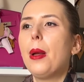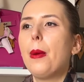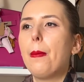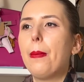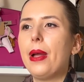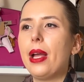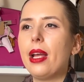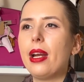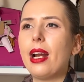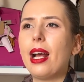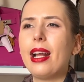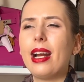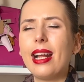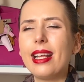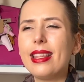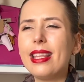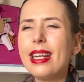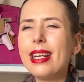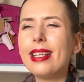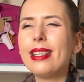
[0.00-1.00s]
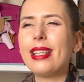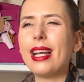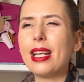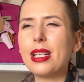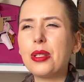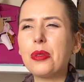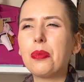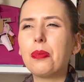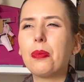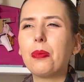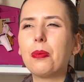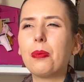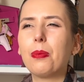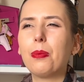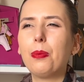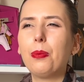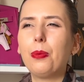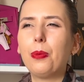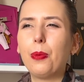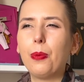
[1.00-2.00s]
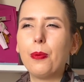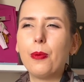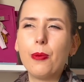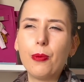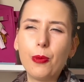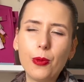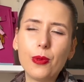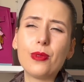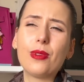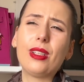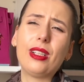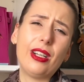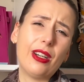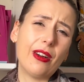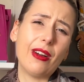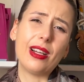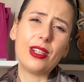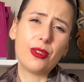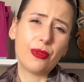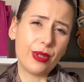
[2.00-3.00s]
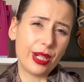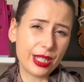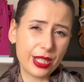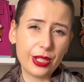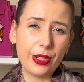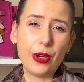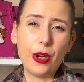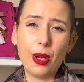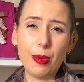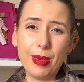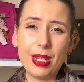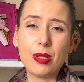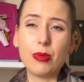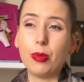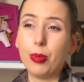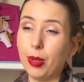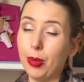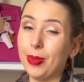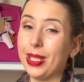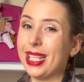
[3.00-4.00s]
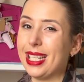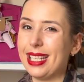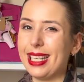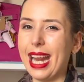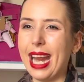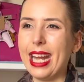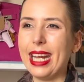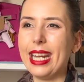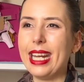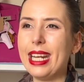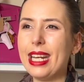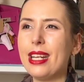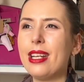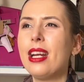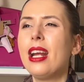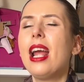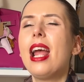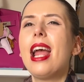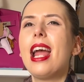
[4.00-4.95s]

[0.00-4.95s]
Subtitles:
But, and I think that's, you know, a direction Hermes will probably stay in.